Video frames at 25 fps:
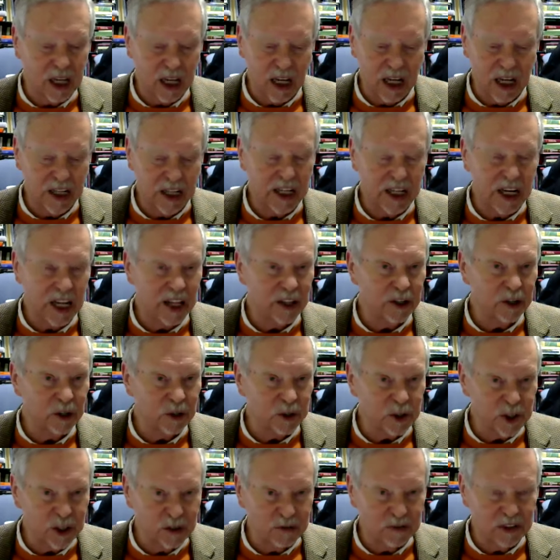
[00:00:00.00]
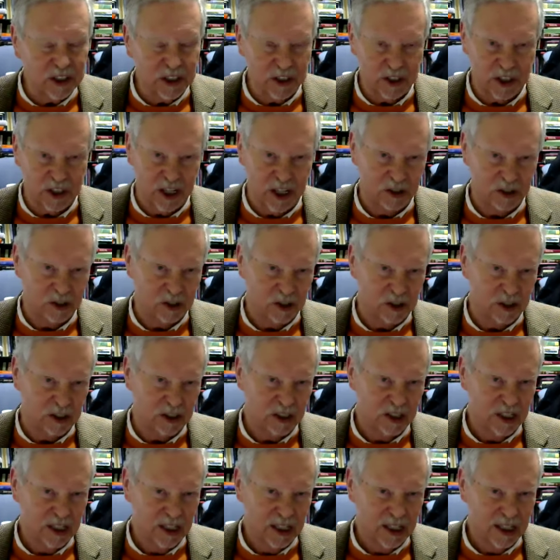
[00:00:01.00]
another
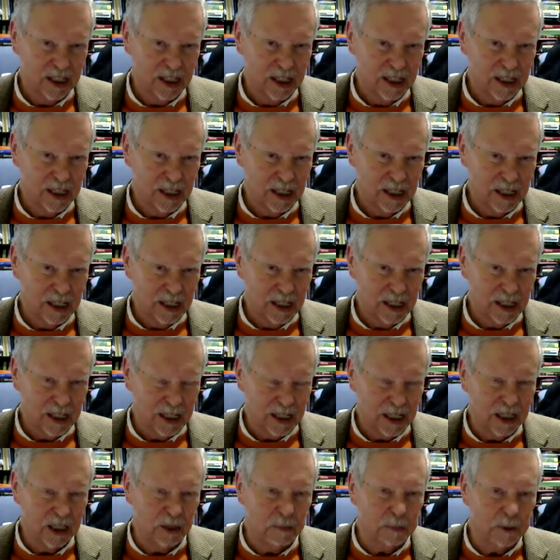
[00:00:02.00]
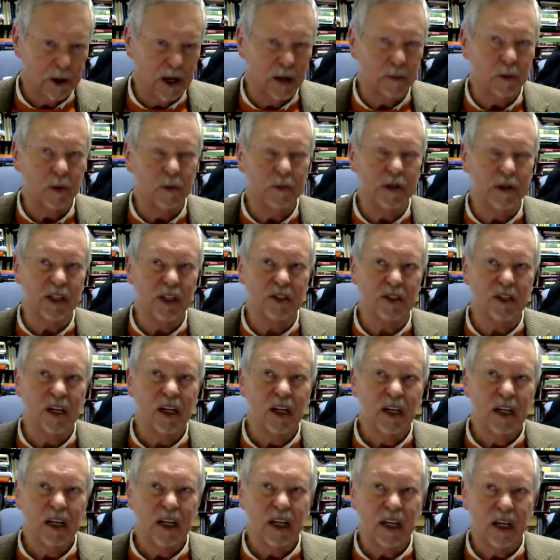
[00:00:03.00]
civilization. And the problem
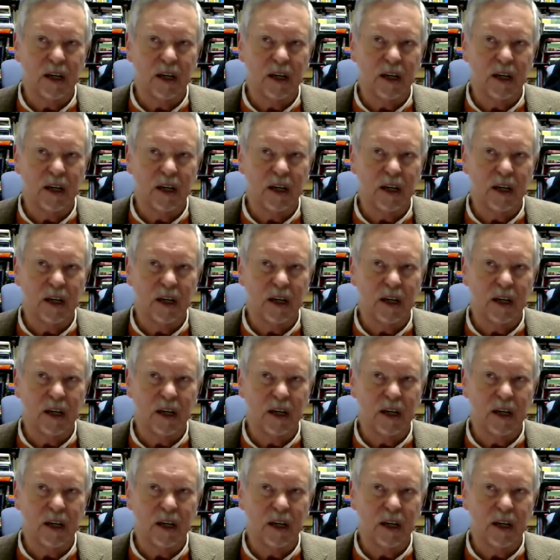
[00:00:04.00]
is,